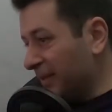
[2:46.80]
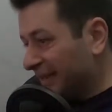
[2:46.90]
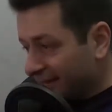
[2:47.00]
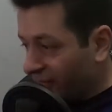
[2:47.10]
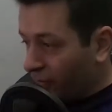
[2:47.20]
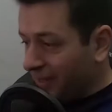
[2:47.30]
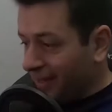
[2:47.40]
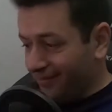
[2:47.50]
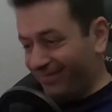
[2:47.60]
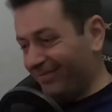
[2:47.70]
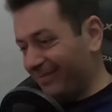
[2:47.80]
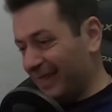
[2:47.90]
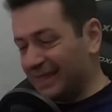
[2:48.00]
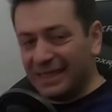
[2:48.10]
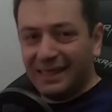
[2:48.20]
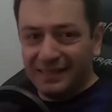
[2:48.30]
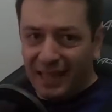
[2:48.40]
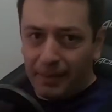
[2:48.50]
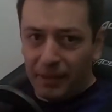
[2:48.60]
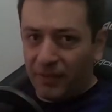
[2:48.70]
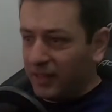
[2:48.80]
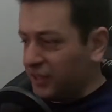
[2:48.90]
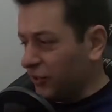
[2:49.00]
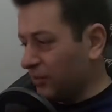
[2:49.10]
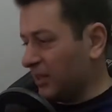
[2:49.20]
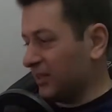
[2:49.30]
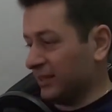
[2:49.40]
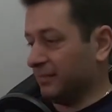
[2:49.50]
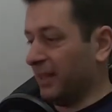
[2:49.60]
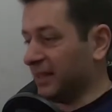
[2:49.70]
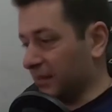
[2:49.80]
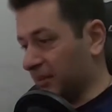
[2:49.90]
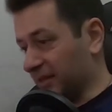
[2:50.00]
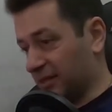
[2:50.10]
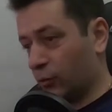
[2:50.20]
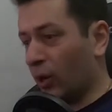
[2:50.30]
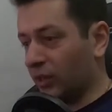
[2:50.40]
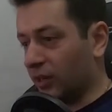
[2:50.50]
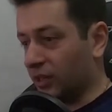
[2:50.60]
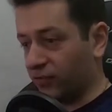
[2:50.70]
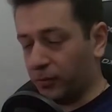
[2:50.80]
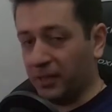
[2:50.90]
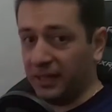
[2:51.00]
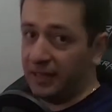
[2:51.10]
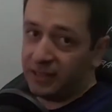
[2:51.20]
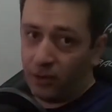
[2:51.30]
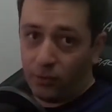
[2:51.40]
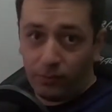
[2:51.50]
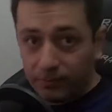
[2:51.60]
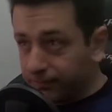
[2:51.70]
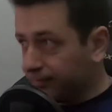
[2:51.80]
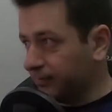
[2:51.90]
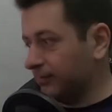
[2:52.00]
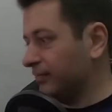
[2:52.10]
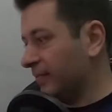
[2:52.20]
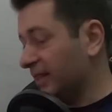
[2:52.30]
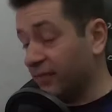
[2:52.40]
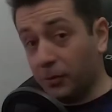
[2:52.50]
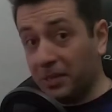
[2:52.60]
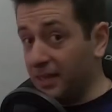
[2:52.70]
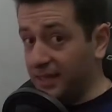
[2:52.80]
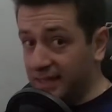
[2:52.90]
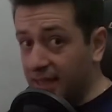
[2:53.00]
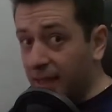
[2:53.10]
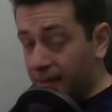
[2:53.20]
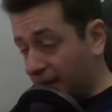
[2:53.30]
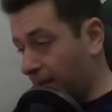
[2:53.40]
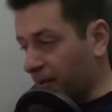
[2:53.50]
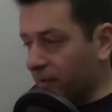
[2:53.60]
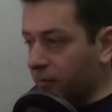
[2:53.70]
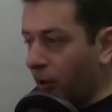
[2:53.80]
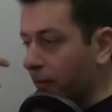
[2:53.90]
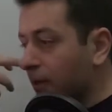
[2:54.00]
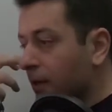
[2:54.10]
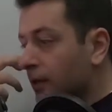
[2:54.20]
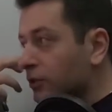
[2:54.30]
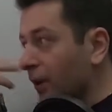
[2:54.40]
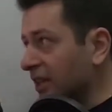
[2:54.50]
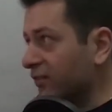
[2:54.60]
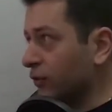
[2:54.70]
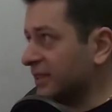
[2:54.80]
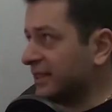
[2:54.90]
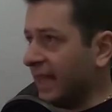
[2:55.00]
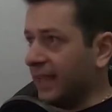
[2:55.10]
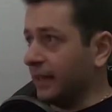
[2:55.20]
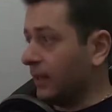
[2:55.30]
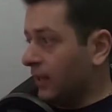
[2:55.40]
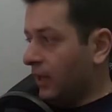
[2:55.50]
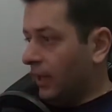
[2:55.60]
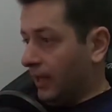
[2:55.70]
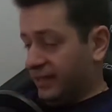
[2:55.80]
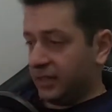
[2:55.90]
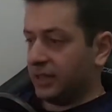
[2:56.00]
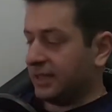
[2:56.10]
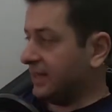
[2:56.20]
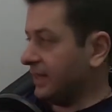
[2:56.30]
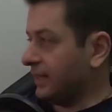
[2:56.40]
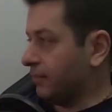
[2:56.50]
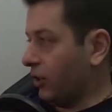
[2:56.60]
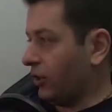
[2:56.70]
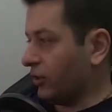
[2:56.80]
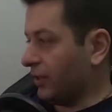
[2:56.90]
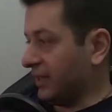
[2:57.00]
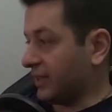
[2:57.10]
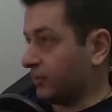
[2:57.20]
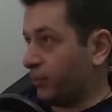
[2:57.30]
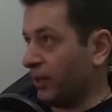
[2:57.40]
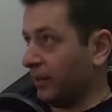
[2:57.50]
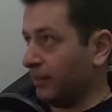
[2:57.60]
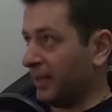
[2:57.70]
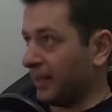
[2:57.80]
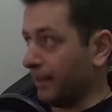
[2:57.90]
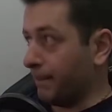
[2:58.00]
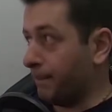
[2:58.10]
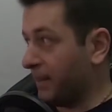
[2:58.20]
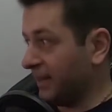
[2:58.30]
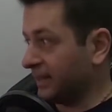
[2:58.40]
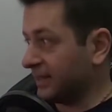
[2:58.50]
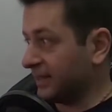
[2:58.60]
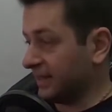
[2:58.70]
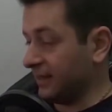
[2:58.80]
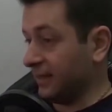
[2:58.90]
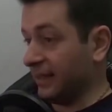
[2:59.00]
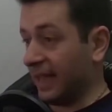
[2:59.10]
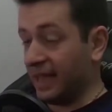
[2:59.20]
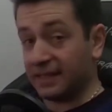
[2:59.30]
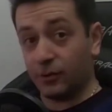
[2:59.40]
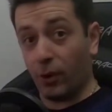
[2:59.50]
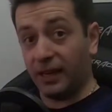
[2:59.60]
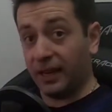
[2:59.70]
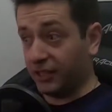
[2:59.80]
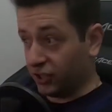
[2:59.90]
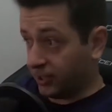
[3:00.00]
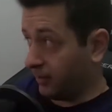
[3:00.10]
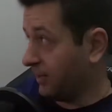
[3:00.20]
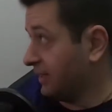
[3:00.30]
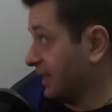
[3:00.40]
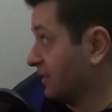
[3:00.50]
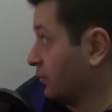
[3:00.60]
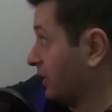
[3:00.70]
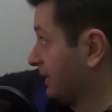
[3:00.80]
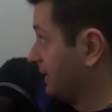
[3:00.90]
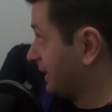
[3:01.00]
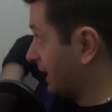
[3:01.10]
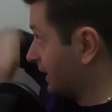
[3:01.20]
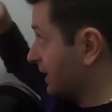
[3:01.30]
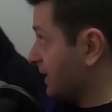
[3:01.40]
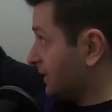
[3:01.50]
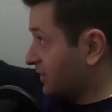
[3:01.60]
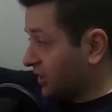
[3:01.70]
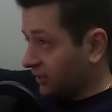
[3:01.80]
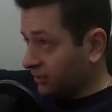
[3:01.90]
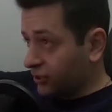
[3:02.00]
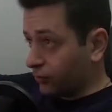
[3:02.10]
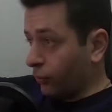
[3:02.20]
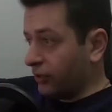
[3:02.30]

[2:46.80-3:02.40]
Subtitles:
But for me, it's still not a big of an issue because my table is quite large for me, so it's not big of a problem. So as for the stand, as you can see, the monitor is pretty big, but it has a quite adjustability as well. It can tilt,